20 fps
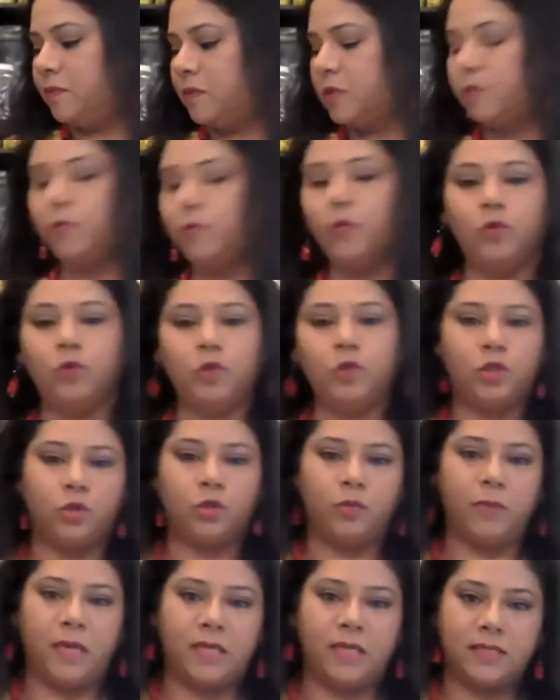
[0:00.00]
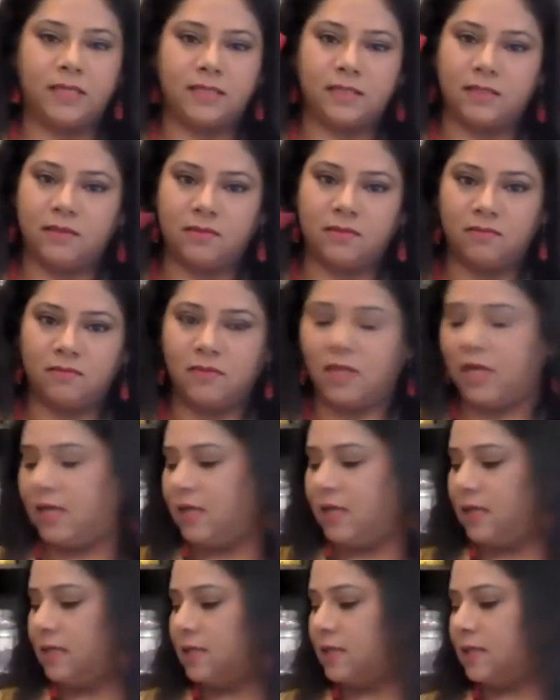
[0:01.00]
spoon to mix
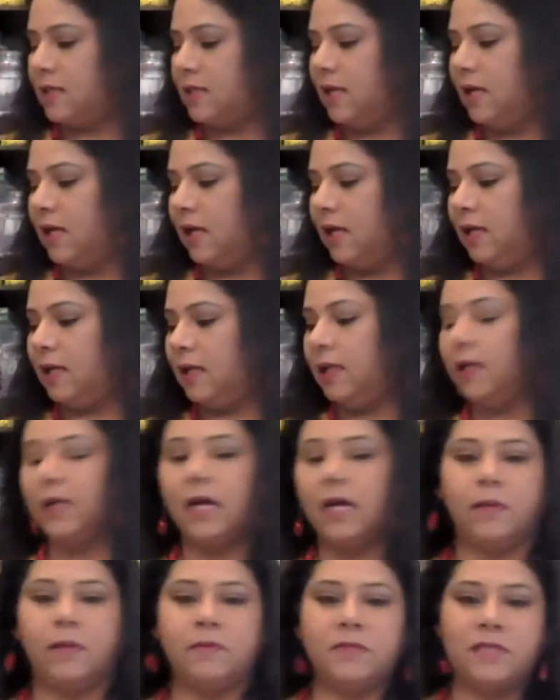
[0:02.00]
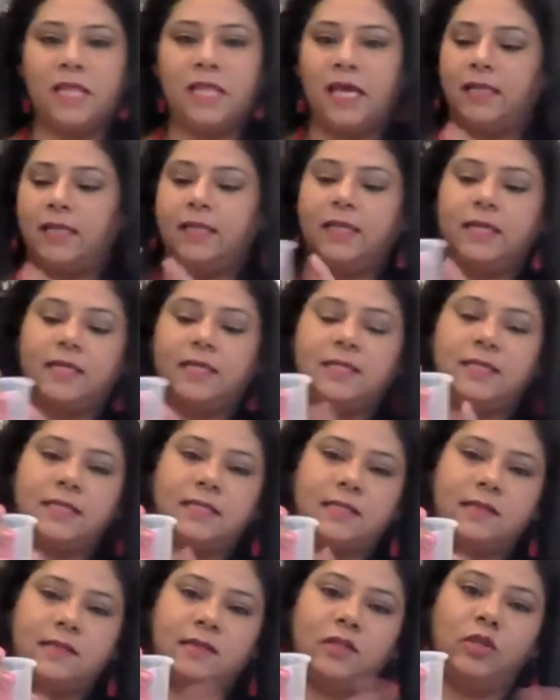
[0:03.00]
things, little cups like
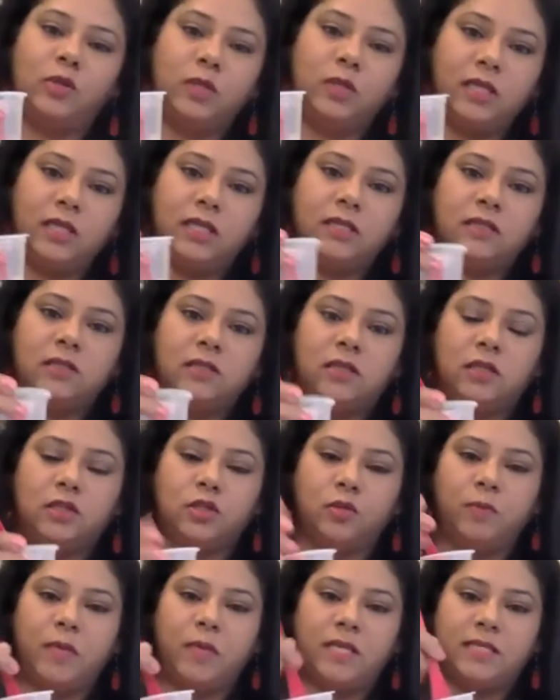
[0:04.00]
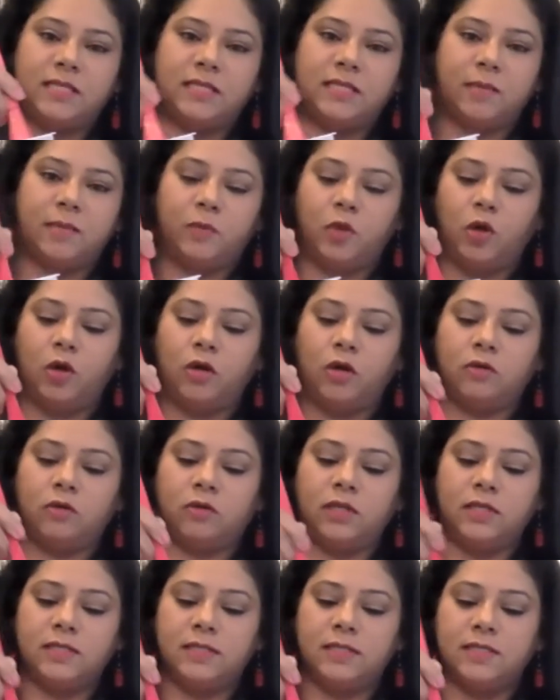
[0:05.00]
this. You need to mix up
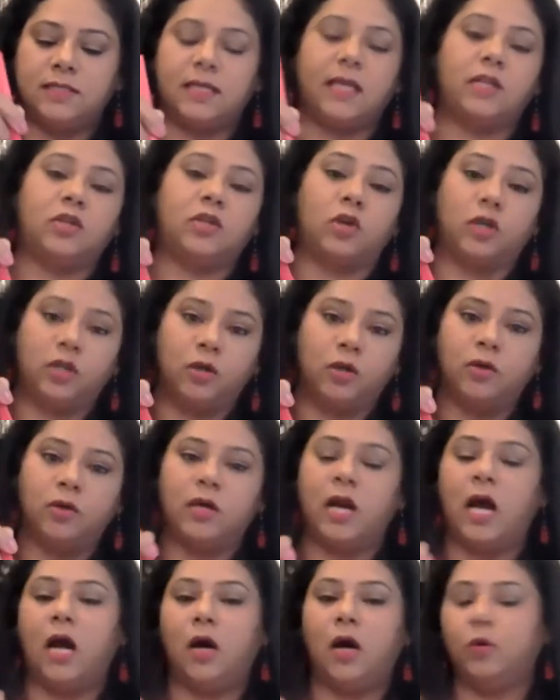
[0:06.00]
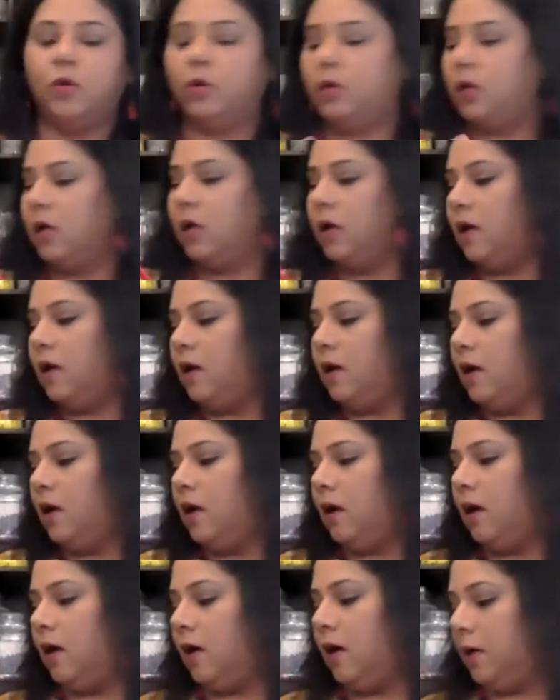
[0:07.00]
your Thinset or your Grout,
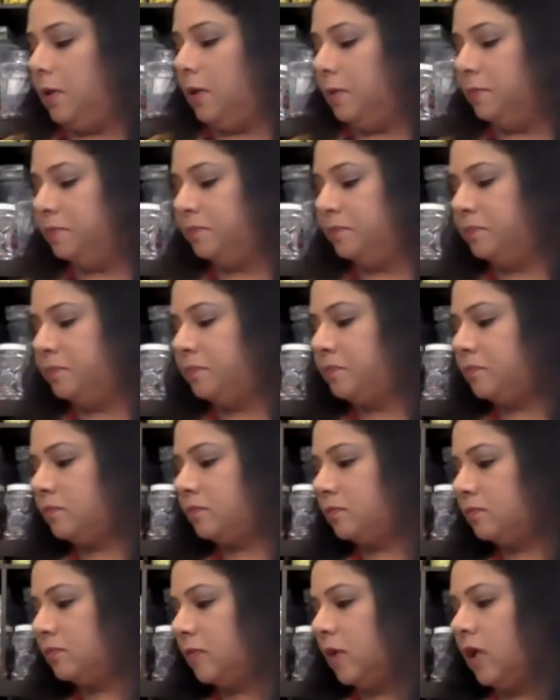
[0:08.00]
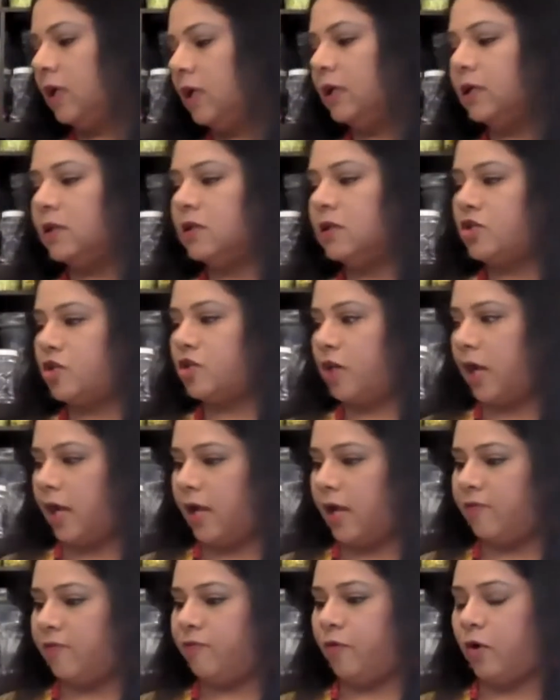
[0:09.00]
a little
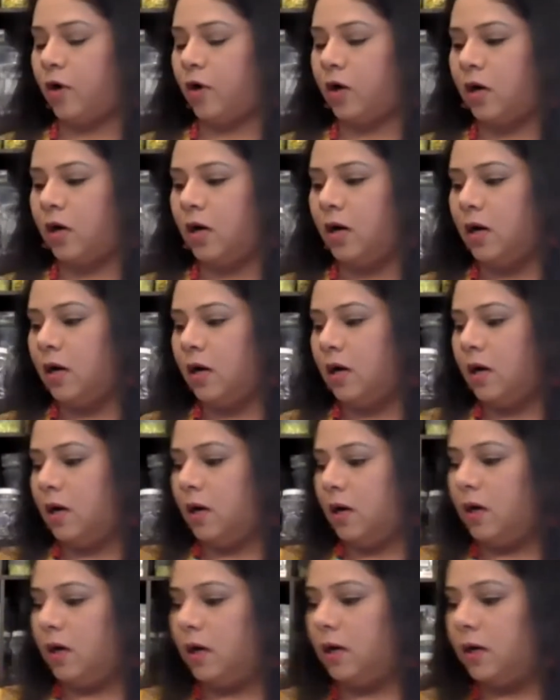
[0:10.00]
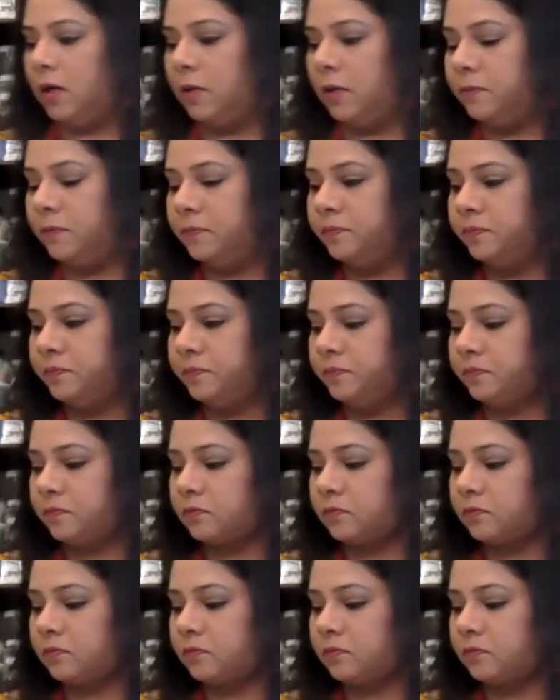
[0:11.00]
tray um,